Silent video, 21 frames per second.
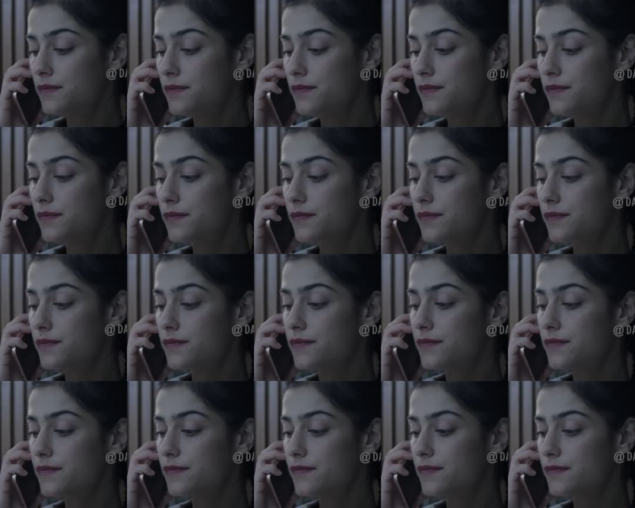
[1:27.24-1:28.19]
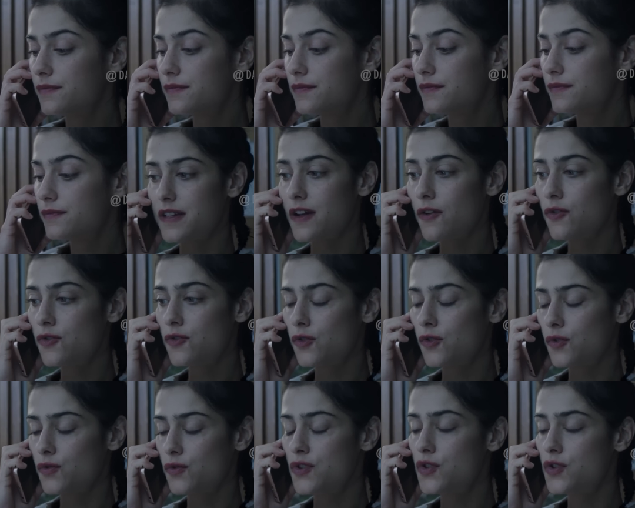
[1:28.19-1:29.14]
asks to talk to him. It's
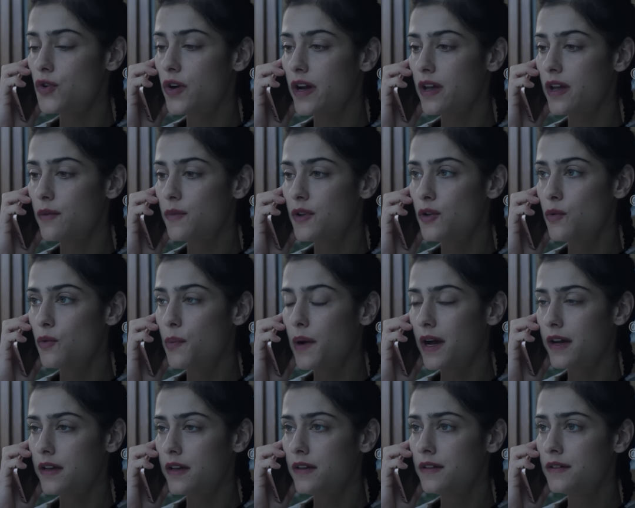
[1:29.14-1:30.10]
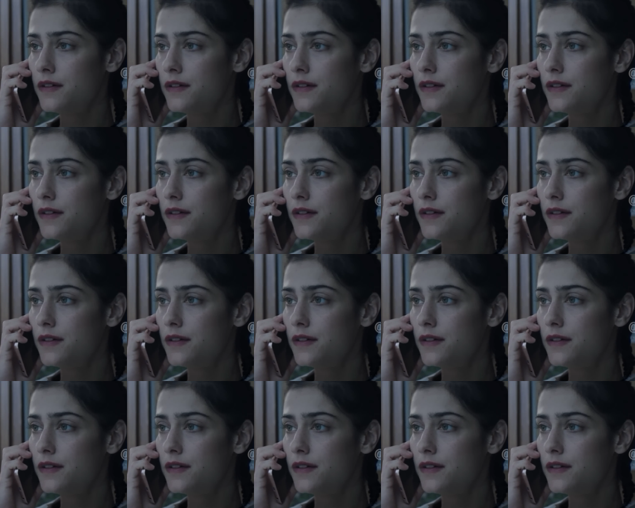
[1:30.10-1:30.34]
Eva's birthday, and she wants to